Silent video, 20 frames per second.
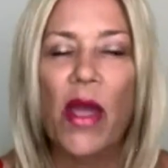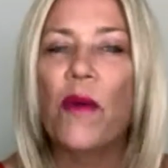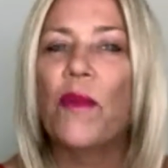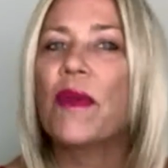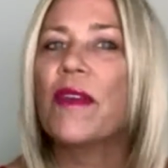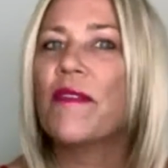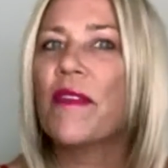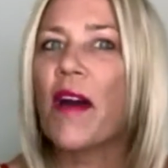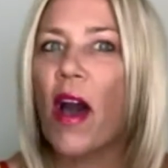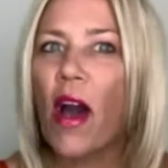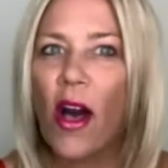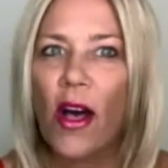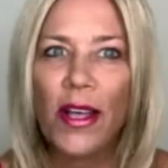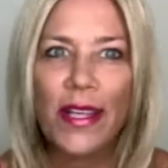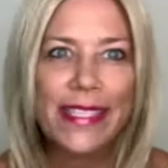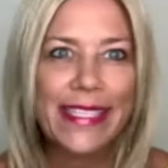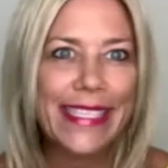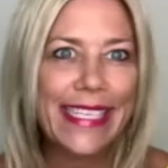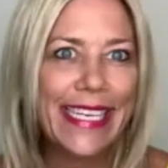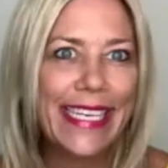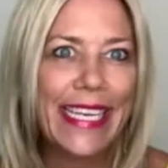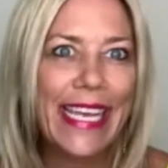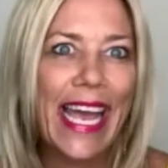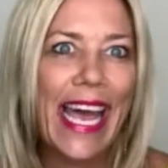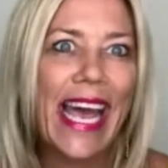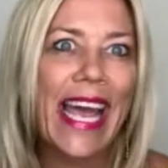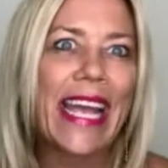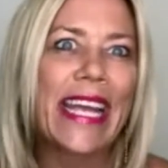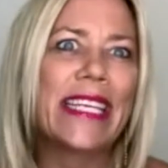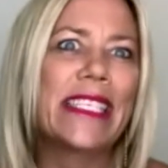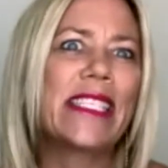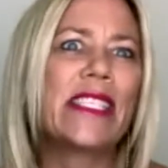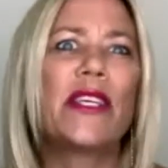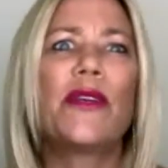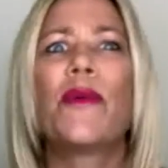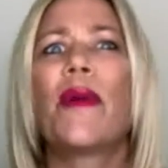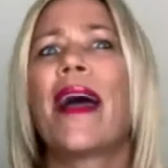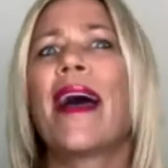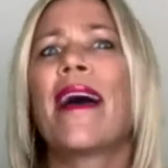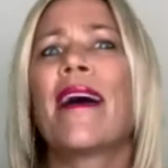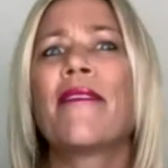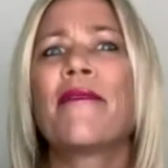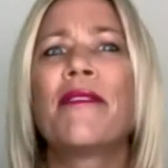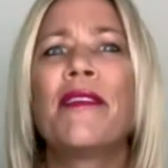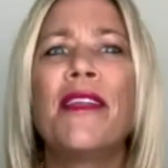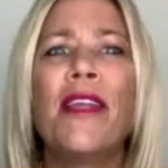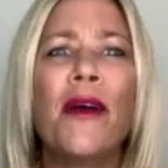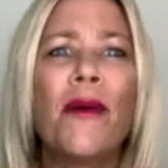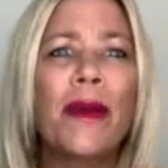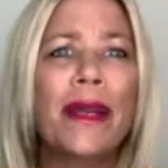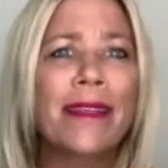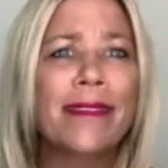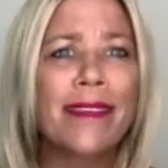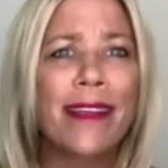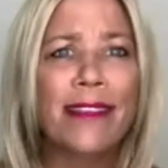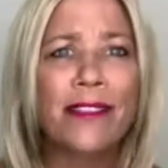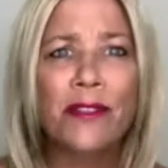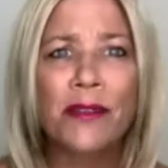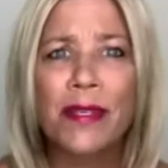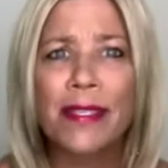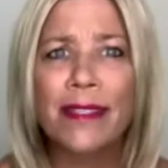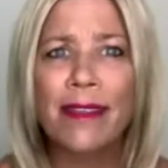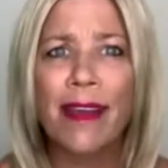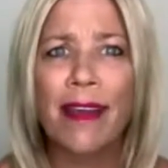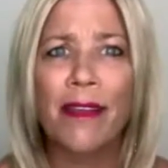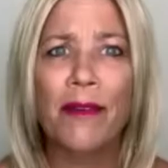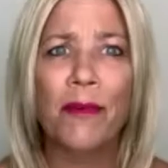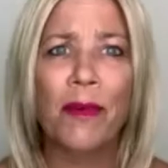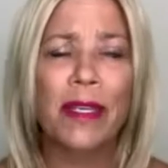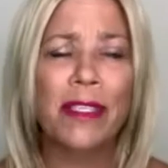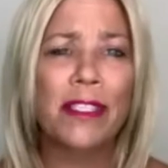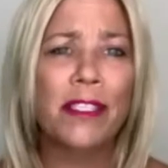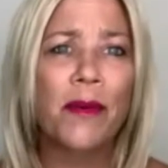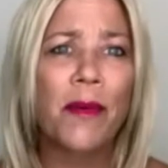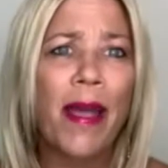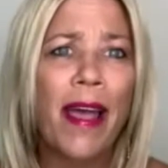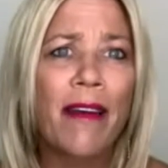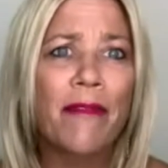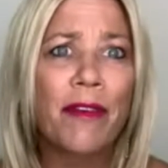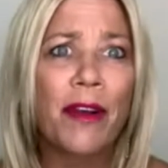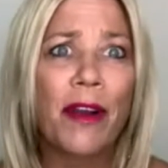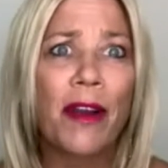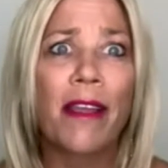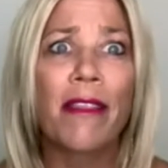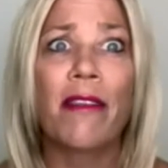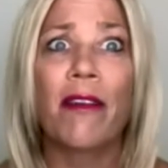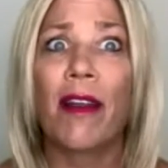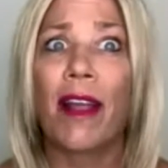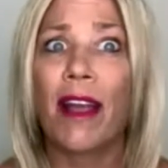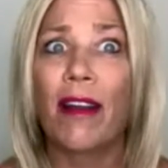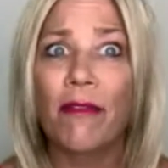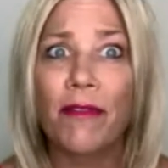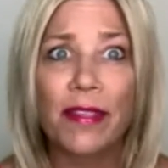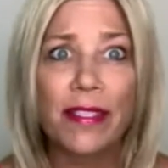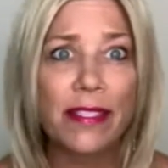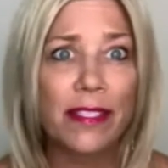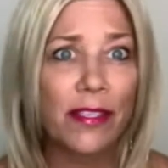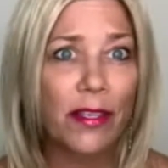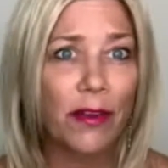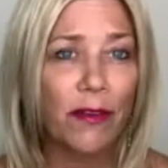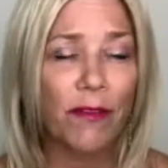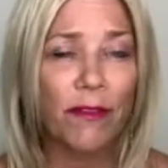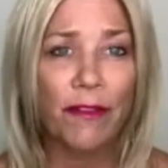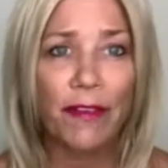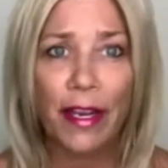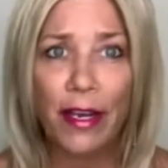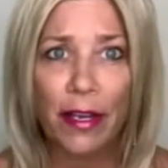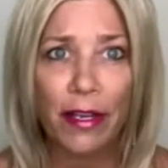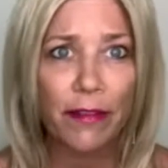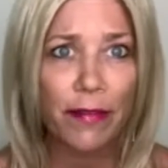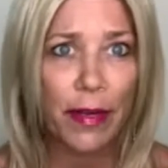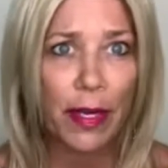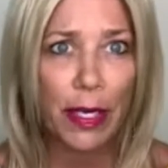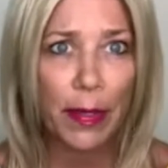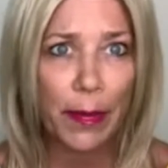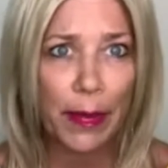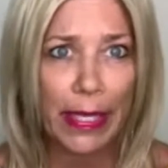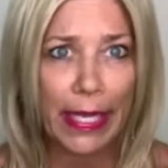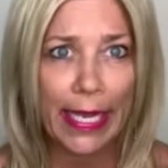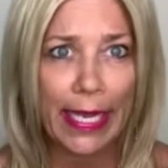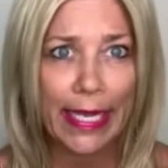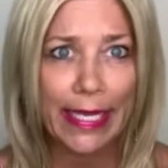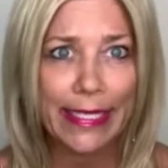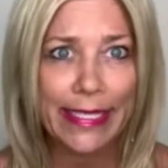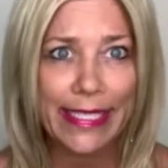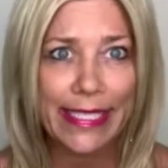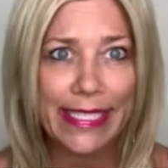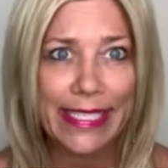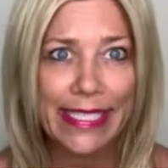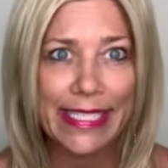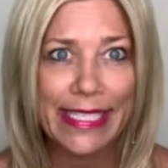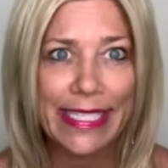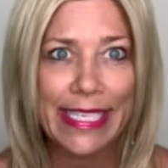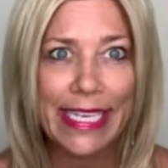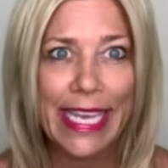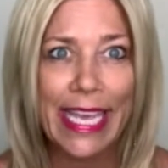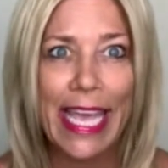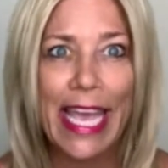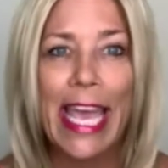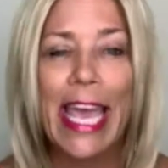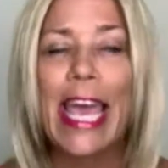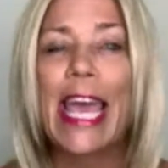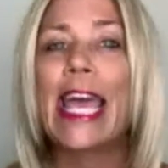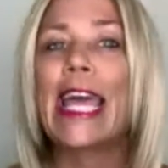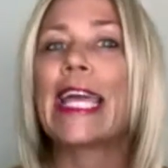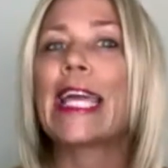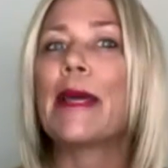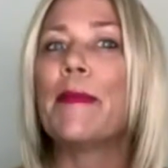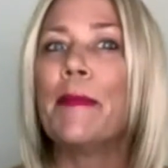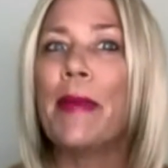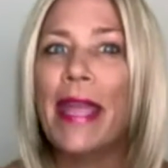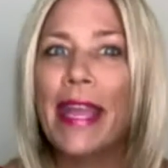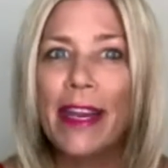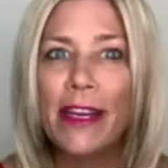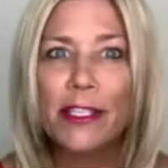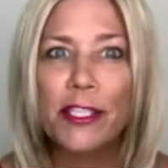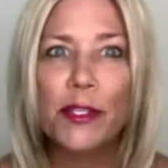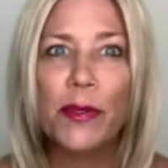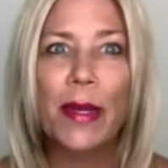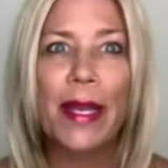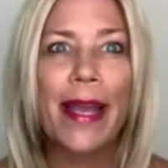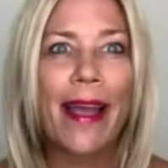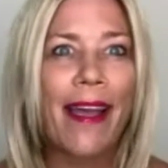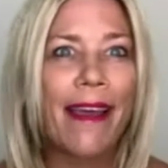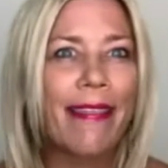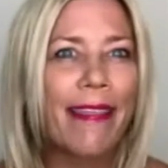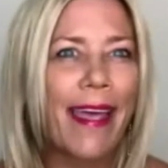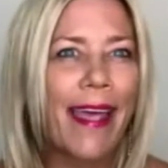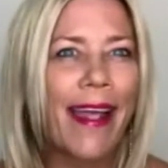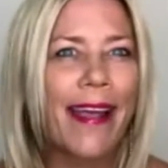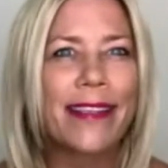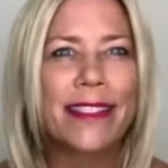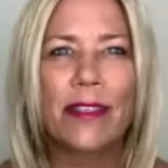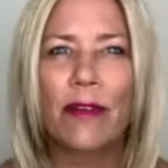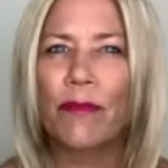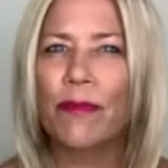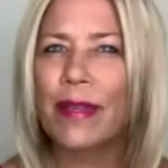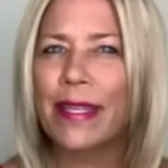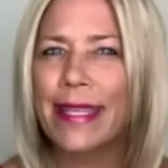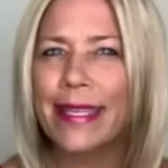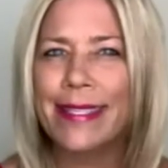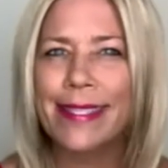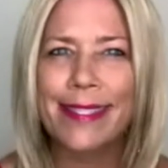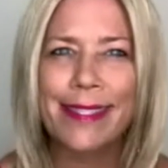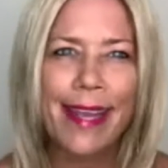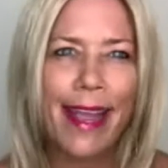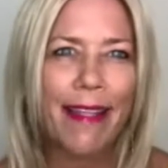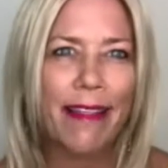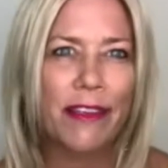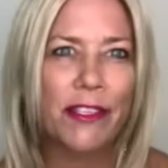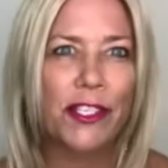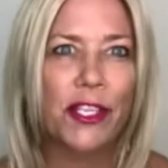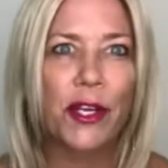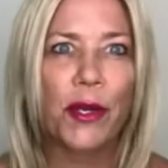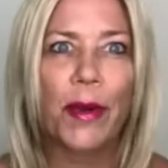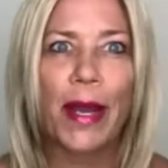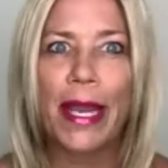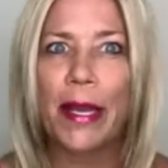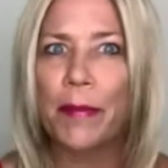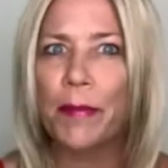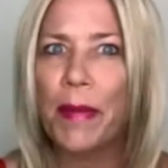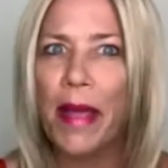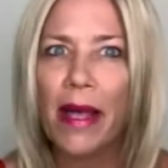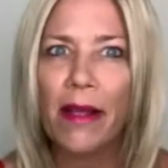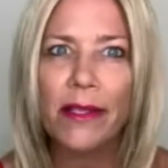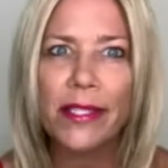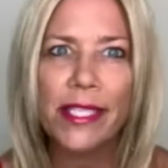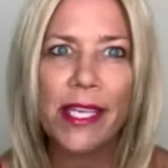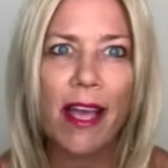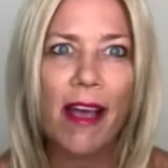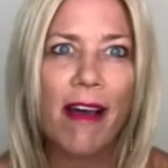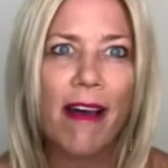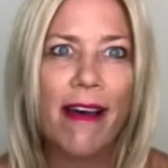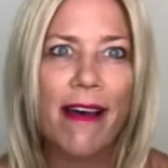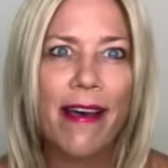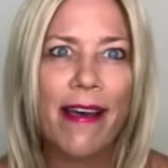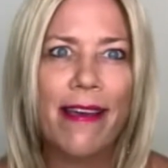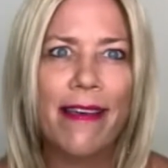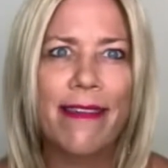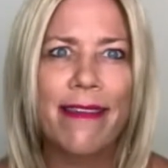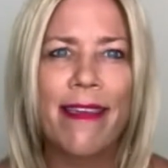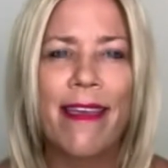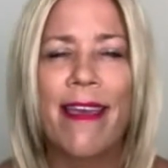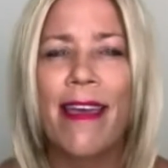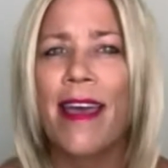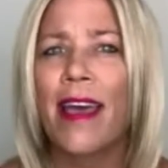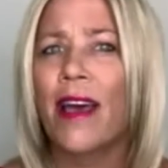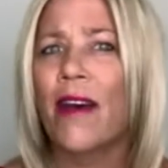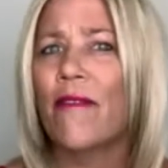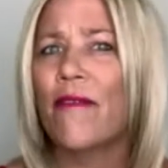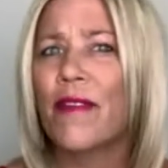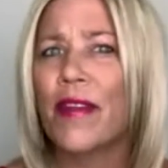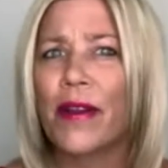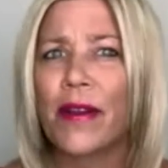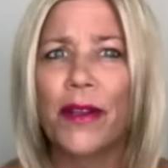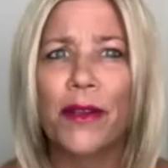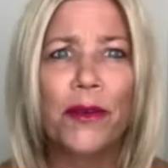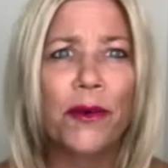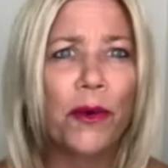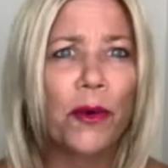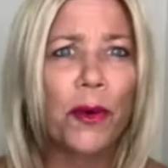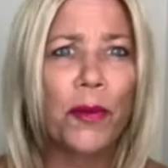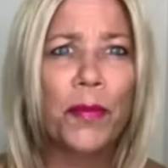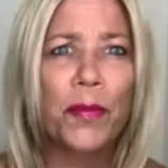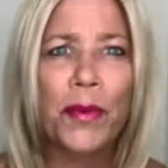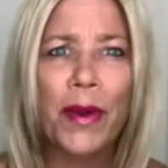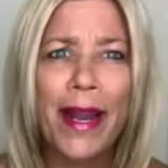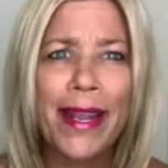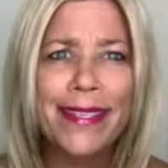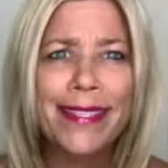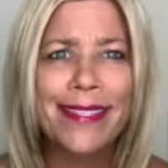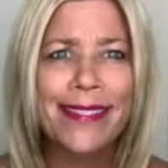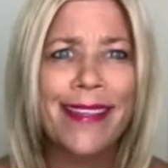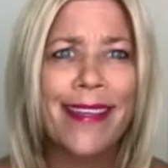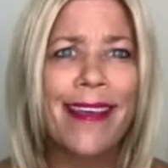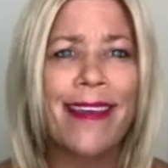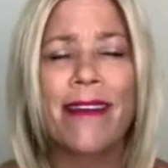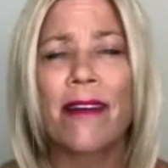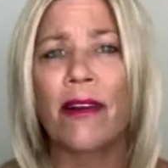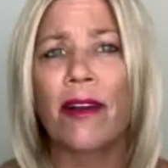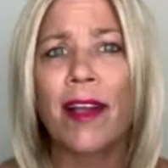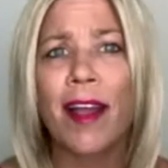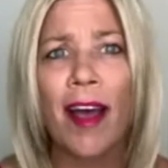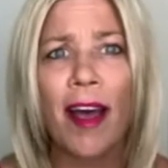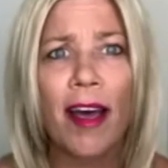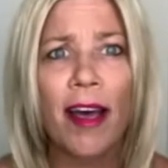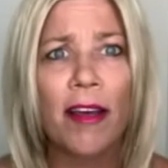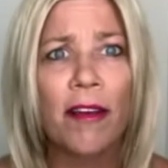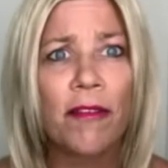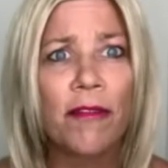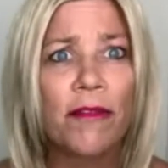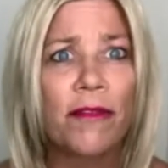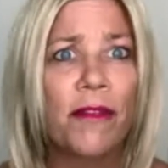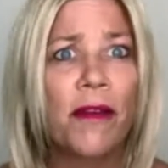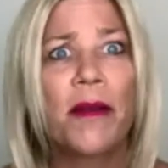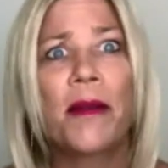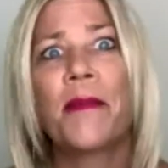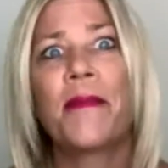We've all seen guys who have no accessories on whatsoever and their outfits look very, very bland compared to a guy that has a really stylish and great belt on, a very cool bracelet or cuff.